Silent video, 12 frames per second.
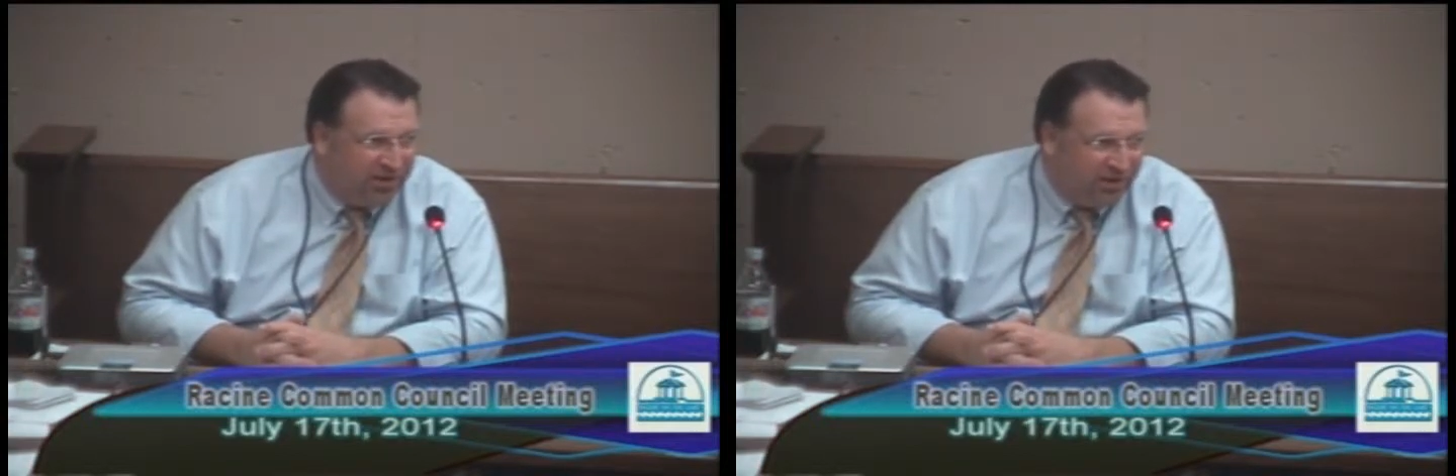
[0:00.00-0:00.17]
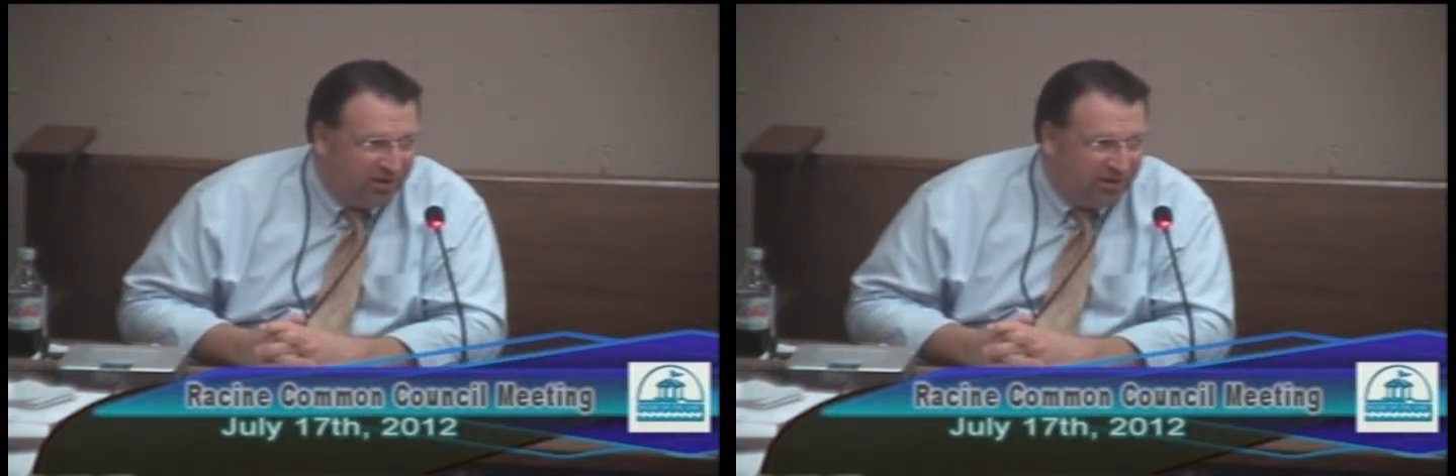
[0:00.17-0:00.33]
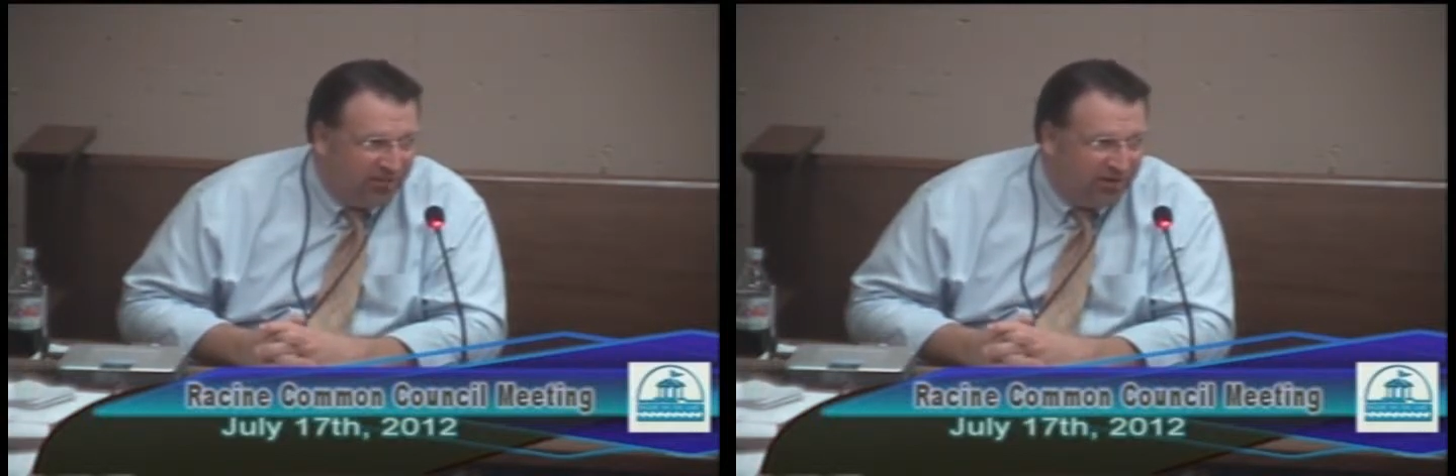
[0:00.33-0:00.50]

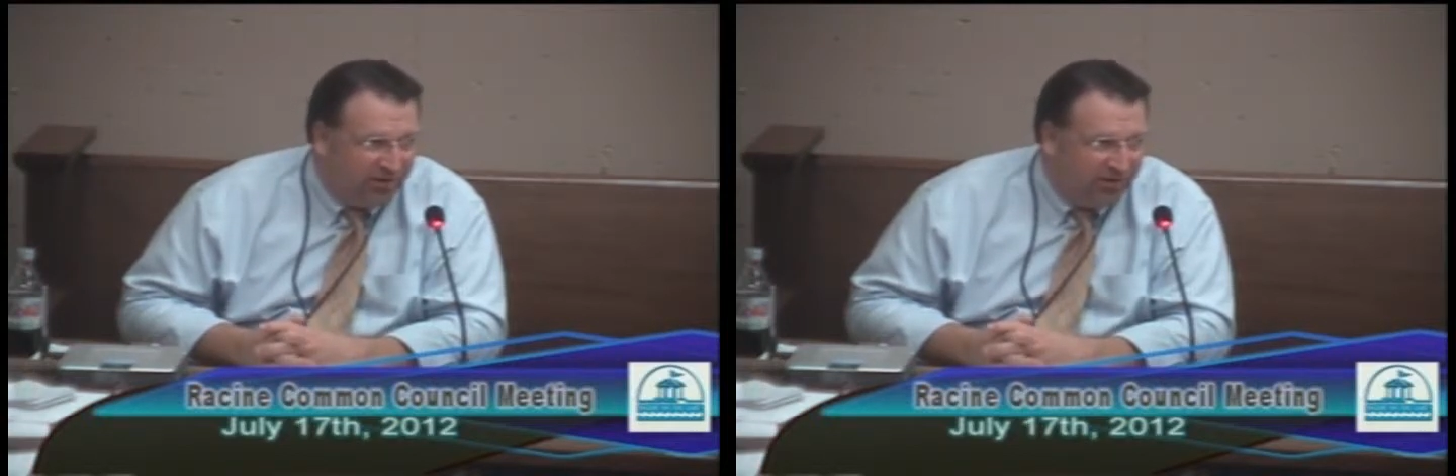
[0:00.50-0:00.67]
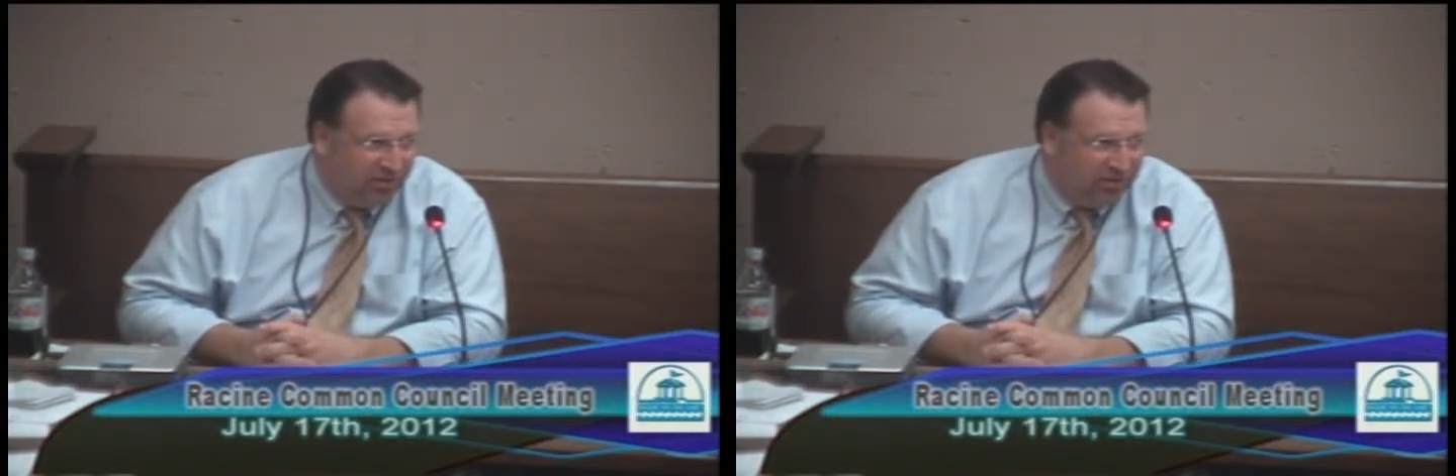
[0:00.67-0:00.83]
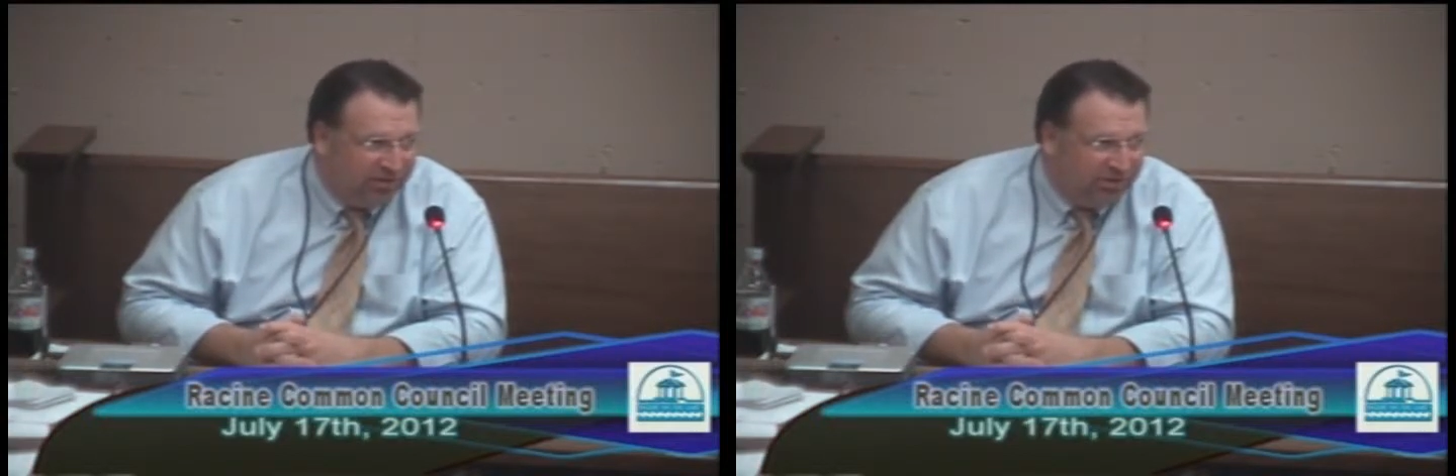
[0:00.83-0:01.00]
kind of
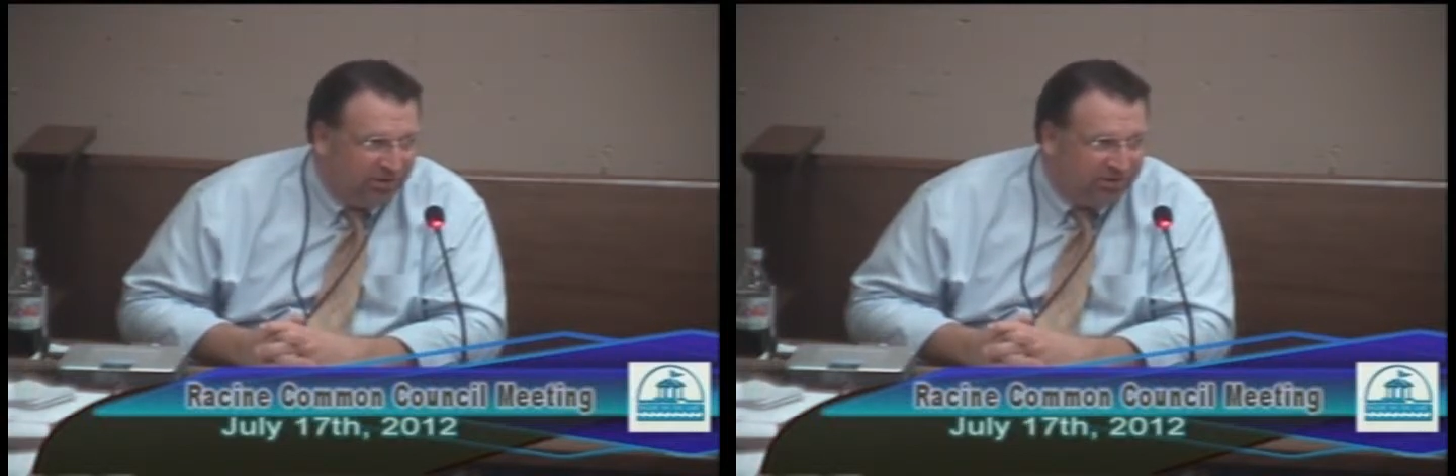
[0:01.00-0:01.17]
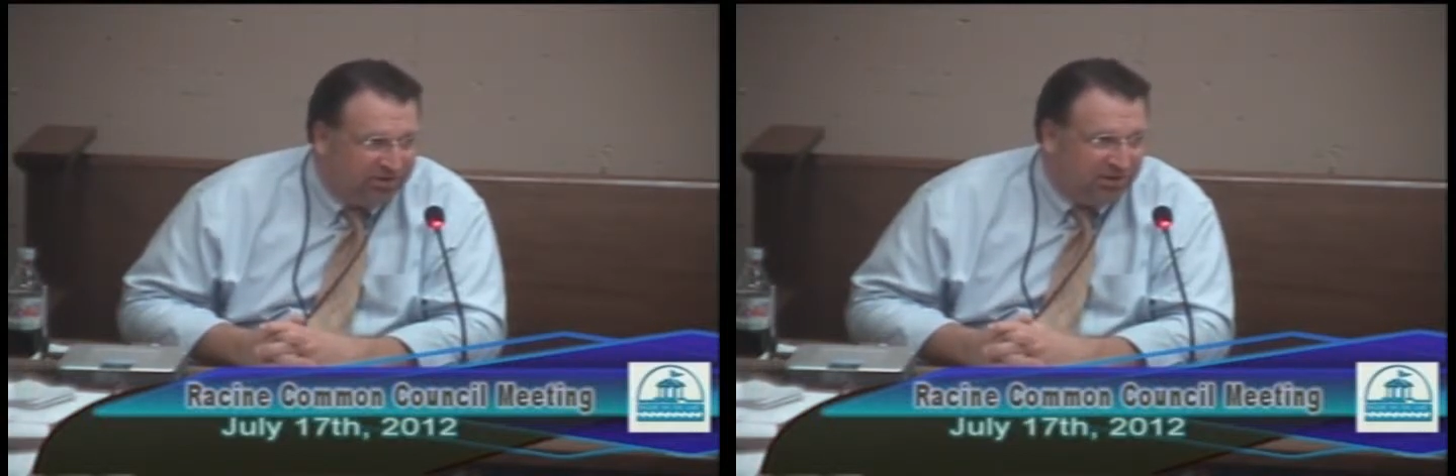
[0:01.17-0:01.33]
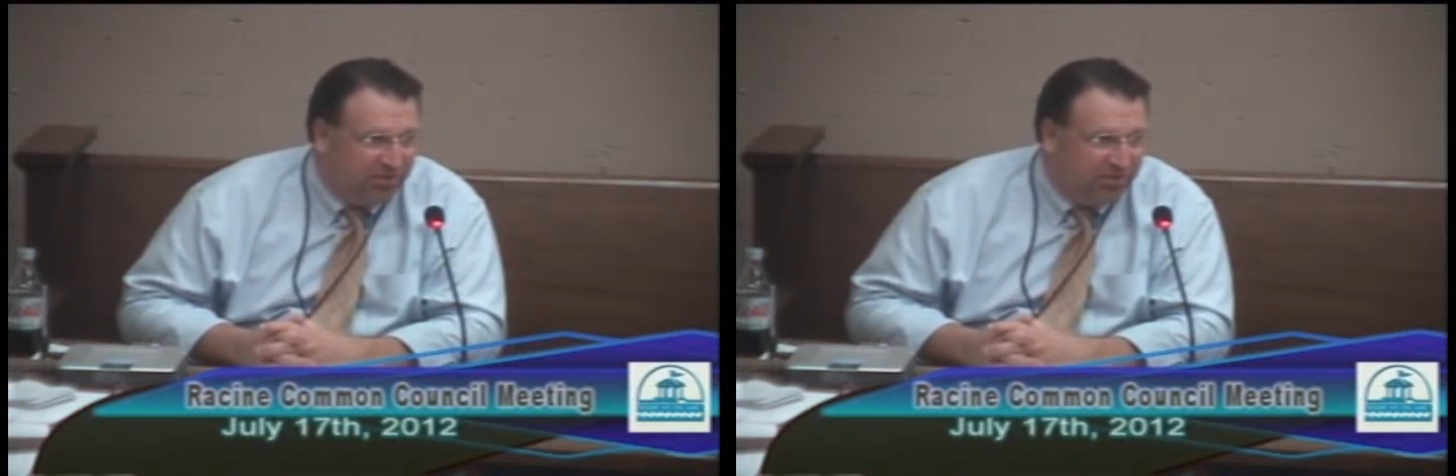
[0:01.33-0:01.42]
renegotiation